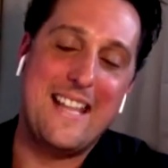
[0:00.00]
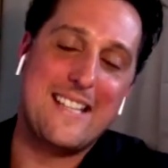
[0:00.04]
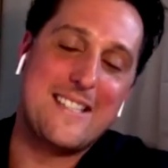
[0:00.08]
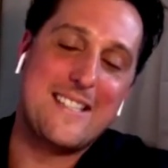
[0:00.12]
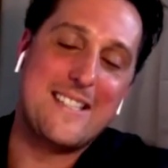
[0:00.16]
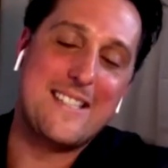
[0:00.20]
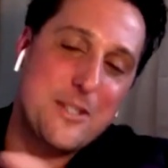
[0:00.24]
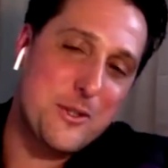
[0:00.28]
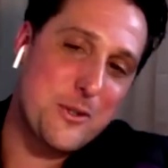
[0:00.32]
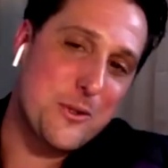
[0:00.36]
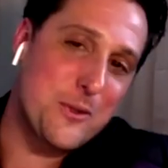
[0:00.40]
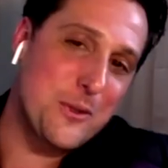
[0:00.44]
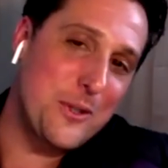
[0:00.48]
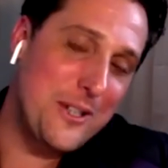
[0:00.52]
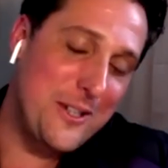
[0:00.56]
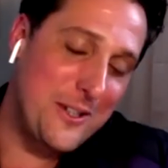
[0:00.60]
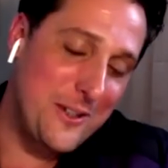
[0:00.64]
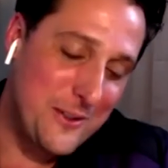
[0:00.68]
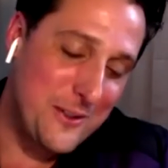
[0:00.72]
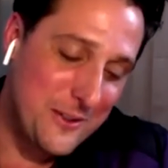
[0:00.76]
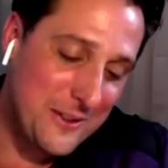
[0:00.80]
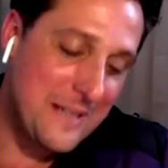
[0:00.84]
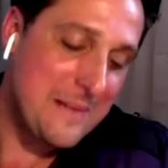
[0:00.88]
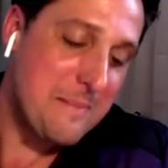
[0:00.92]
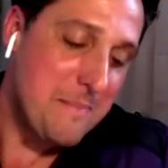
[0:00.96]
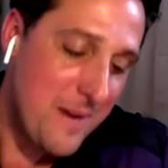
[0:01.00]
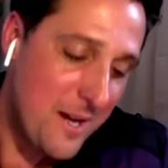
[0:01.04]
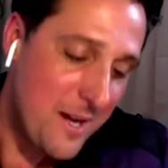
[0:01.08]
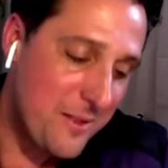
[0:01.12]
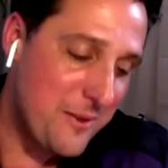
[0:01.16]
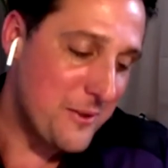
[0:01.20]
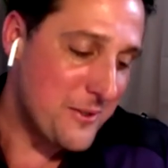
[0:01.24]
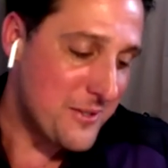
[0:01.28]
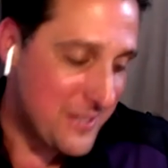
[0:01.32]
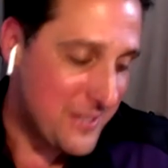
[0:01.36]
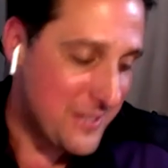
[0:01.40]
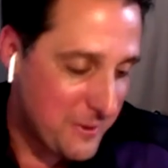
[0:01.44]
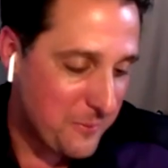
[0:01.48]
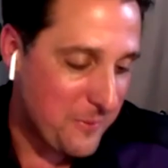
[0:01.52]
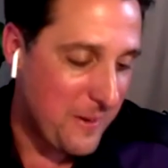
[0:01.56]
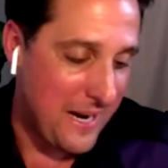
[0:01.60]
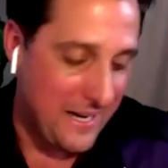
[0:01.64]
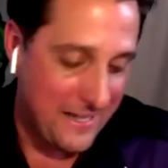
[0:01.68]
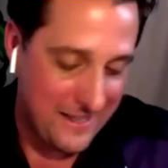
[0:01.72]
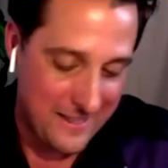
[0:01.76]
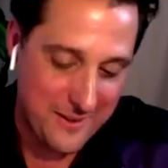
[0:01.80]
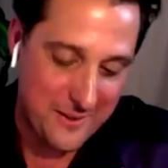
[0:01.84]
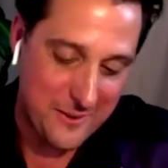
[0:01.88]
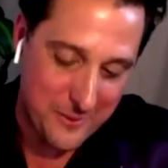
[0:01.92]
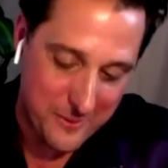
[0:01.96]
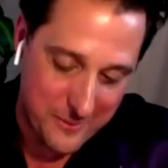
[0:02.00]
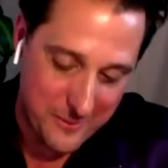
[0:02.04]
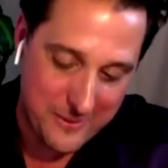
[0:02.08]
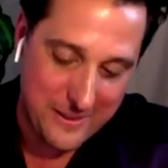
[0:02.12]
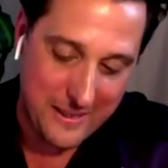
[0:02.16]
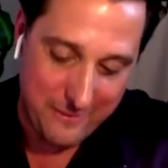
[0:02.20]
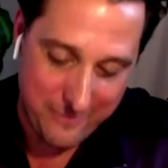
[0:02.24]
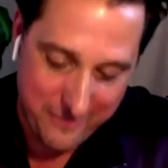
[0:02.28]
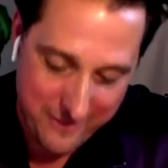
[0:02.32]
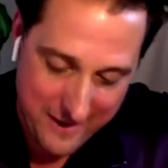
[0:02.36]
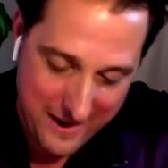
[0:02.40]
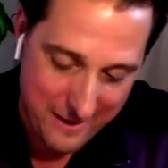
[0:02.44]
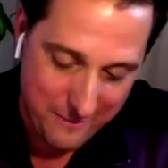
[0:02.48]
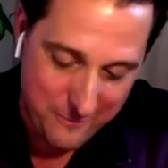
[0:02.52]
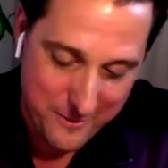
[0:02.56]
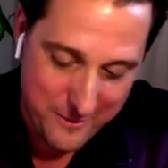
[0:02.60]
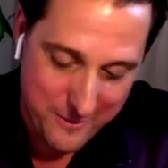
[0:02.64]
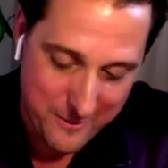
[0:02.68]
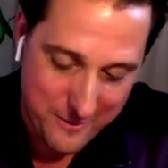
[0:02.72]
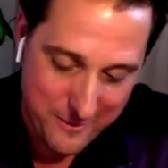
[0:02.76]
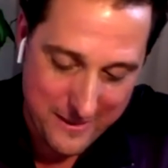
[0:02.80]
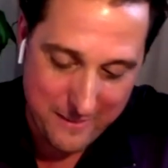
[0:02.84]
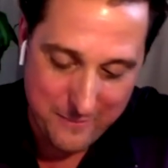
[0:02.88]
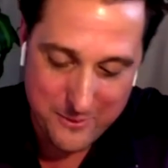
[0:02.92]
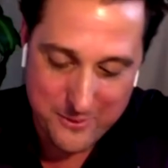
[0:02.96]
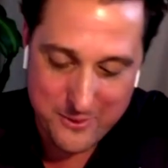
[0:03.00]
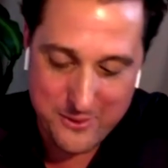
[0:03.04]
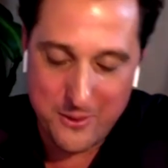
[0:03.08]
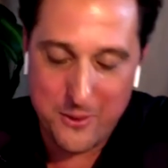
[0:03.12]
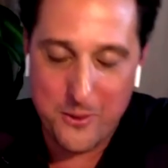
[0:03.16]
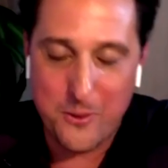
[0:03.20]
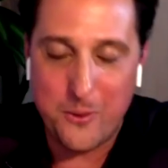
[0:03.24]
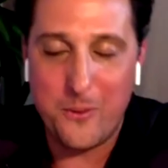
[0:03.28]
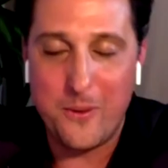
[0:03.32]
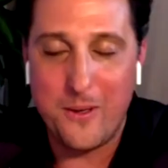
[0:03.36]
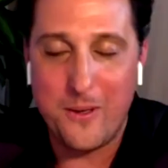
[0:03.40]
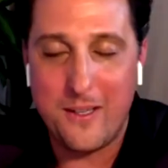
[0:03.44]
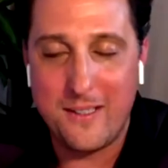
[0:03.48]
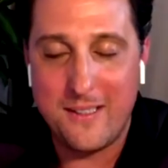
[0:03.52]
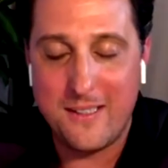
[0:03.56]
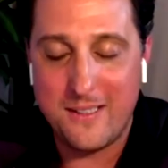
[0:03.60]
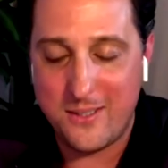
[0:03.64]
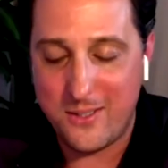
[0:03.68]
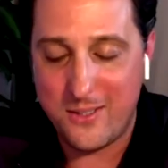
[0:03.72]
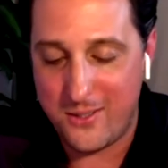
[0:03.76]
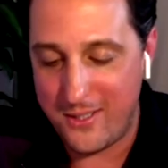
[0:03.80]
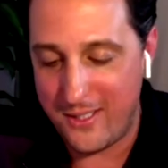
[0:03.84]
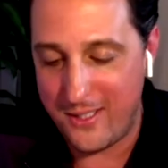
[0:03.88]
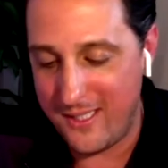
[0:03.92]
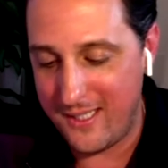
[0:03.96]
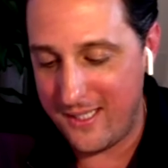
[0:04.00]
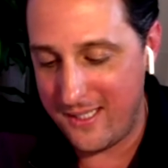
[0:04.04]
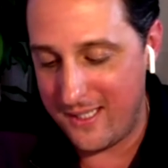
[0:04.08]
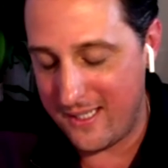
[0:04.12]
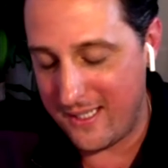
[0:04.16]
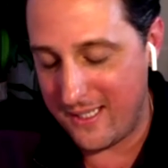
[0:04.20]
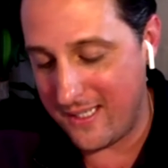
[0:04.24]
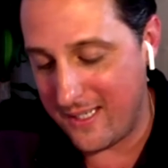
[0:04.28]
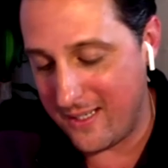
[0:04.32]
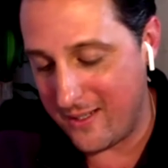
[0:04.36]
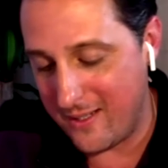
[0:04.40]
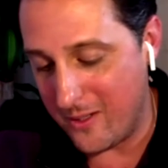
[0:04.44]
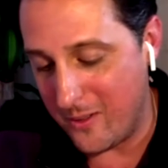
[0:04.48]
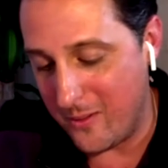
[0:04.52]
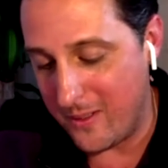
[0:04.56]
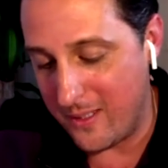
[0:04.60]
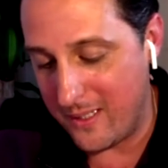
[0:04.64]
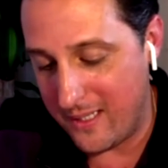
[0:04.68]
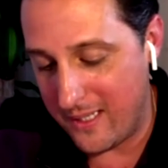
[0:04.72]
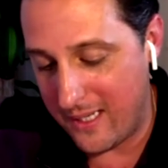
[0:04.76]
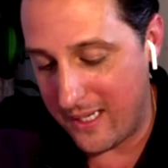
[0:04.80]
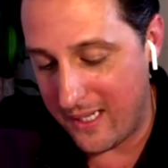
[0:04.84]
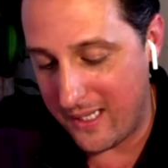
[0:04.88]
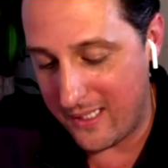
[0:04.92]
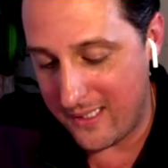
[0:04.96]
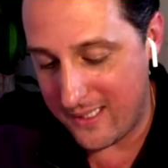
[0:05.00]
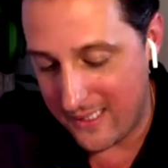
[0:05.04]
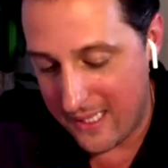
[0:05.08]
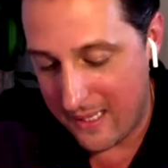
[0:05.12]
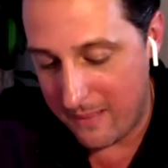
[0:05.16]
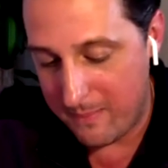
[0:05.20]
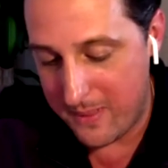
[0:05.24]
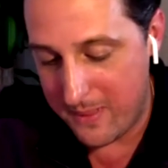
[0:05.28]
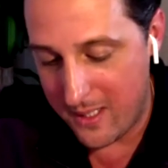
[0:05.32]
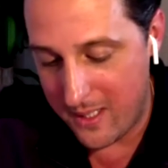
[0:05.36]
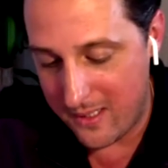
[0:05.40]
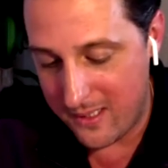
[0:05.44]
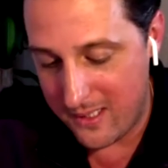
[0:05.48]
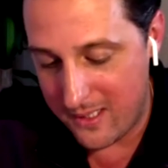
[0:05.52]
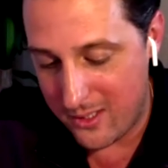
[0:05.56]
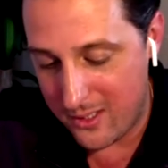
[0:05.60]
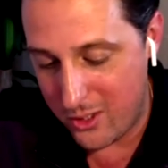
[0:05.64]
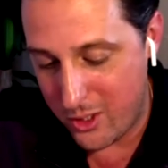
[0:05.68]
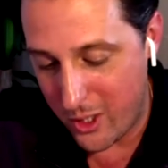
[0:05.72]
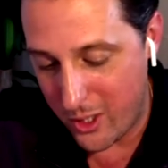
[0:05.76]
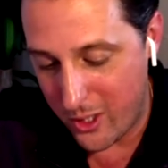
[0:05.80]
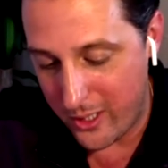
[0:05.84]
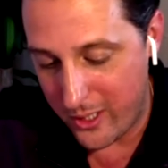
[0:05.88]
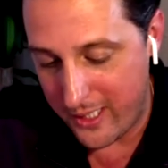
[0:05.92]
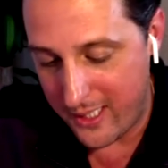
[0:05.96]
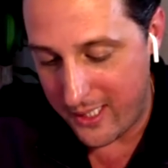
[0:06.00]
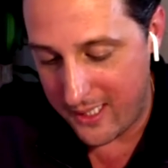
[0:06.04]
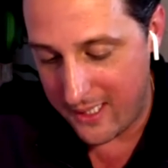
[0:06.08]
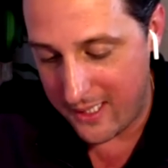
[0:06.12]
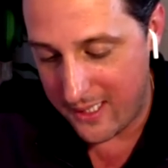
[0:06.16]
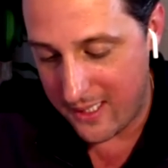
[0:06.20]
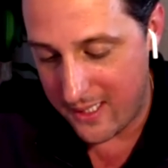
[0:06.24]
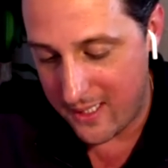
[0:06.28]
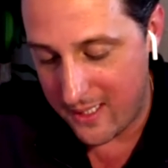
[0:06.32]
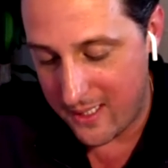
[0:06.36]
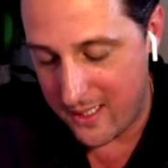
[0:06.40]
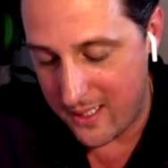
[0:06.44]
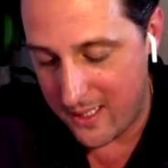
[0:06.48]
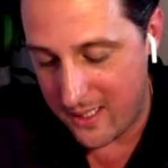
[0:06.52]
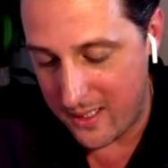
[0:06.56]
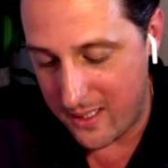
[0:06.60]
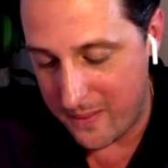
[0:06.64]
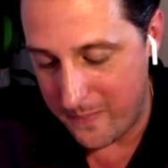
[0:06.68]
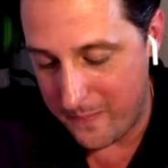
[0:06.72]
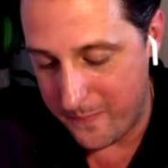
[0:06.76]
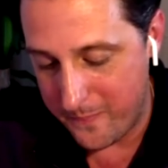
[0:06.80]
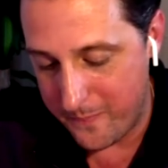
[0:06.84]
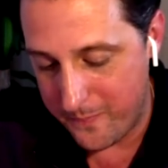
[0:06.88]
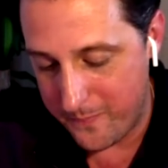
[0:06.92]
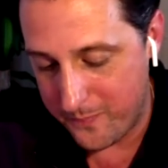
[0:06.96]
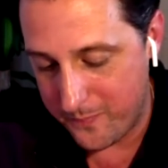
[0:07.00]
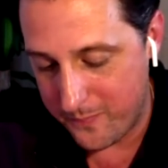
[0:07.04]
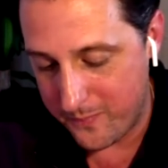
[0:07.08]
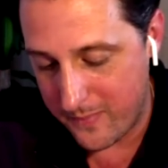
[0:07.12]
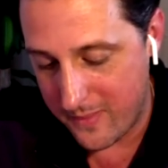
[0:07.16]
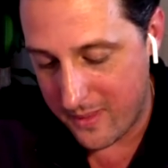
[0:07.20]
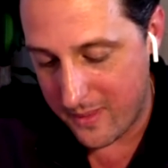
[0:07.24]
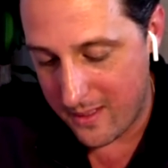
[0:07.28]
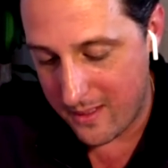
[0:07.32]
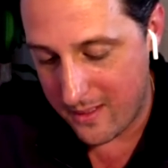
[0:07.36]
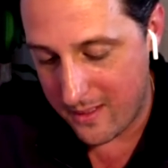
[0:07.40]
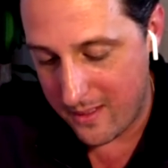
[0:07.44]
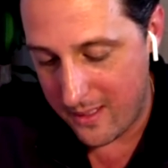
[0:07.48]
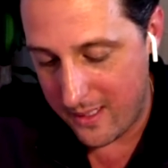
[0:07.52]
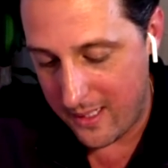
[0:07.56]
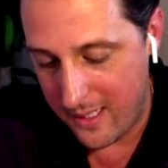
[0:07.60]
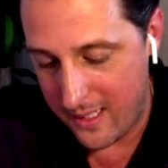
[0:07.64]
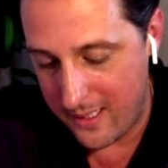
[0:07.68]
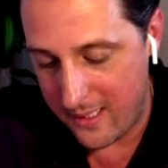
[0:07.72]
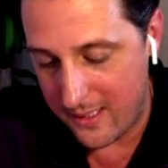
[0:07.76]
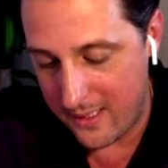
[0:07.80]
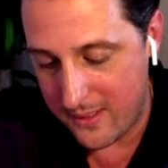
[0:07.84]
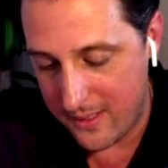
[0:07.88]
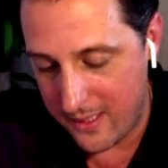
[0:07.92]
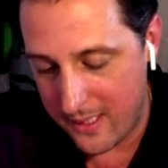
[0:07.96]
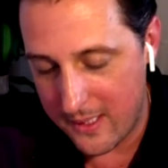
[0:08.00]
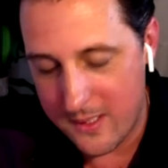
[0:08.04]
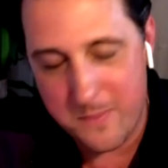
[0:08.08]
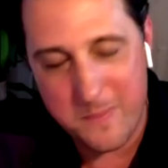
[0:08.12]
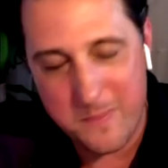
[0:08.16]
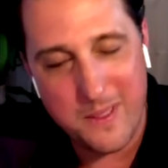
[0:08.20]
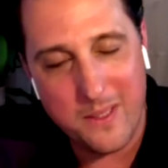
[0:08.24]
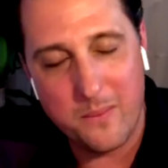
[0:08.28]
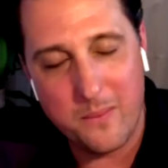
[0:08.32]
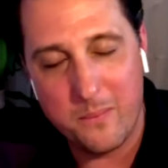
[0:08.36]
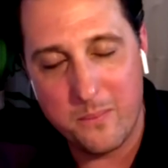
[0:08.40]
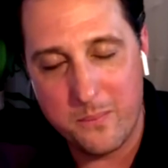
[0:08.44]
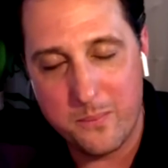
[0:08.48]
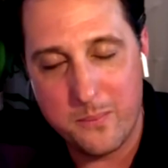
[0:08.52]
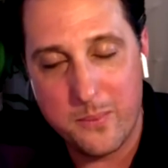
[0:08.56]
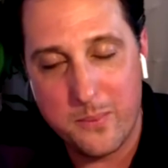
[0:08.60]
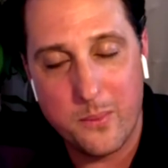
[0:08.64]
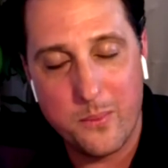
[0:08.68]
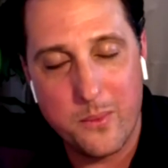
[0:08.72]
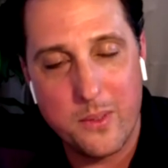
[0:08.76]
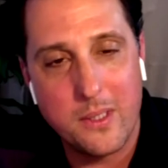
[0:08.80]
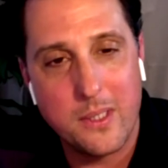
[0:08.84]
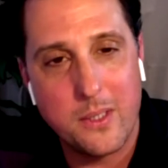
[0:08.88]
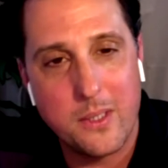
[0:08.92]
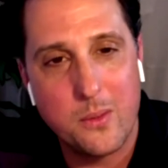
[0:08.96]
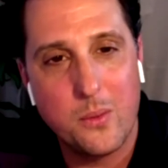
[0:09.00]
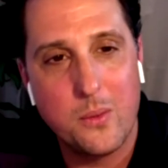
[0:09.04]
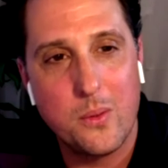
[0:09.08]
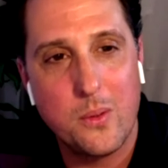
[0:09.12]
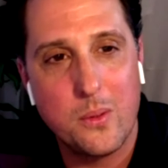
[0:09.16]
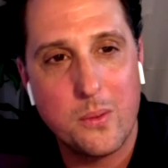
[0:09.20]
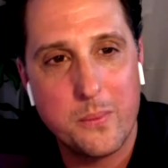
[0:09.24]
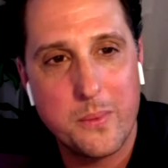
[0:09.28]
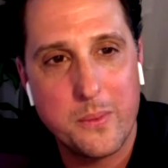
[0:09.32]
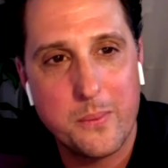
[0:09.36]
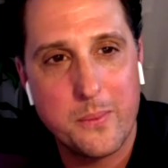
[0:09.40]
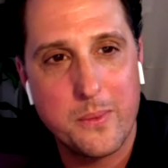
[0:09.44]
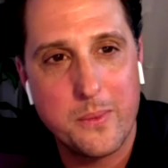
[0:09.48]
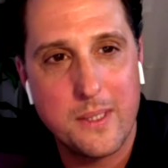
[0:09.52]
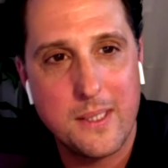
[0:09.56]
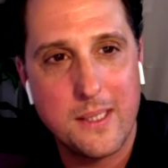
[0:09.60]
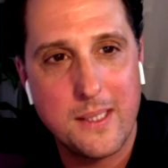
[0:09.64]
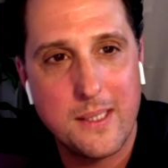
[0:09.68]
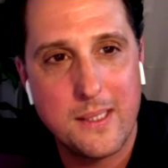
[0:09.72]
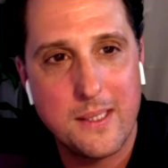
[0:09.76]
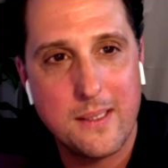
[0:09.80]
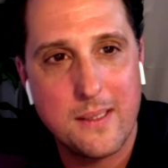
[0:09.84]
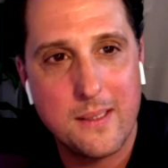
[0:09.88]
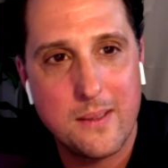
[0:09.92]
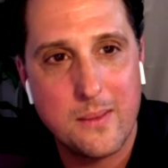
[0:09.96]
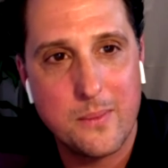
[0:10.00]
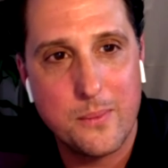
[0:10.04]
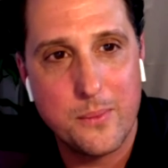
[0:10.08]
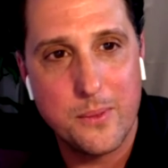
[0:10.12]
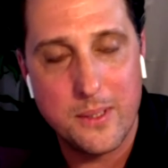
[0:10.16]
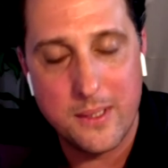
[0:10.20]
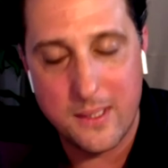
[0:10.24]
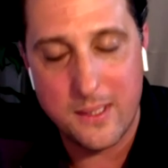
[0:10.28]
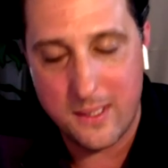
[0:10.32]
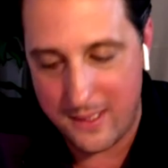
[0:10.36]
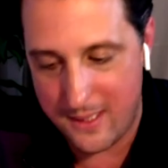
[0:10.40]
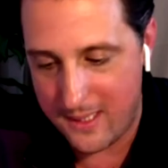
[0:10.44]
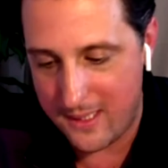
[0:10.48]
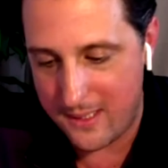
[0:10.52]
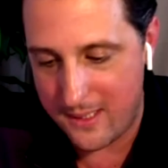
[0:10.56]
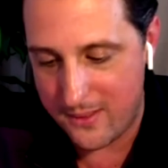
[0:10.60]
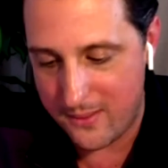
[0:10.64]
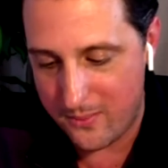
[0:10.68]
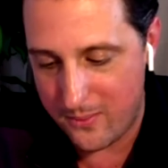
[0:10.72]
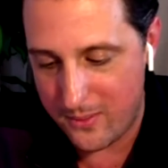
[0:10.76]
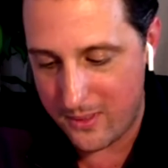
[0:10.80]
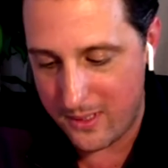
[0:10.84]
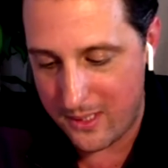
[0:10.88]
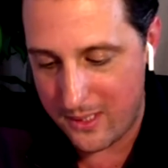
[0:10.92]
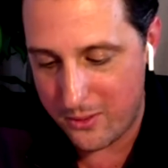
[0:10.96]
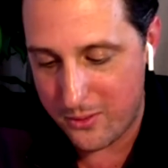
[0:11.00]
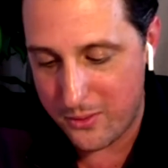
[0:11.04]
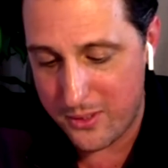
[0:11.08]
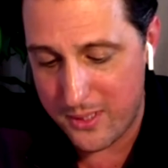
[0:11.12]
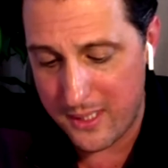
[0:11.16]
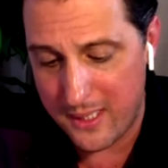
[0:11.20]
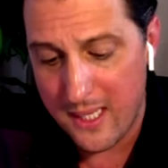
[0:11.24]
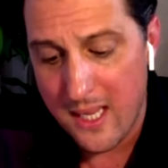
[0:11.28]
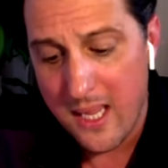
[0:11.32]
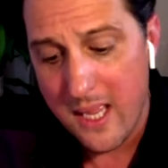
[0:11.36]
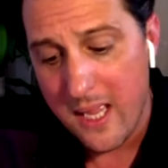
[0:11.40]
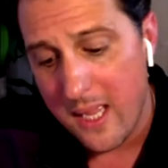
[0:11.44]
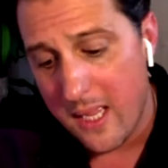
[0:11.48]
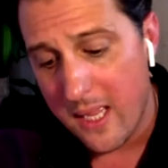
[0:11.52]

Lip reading: it's true, like mothers, they're right, okay, fine, whatever. So she, and it's led me on this journey. And it's been really cool, been really, really nice, really interesting.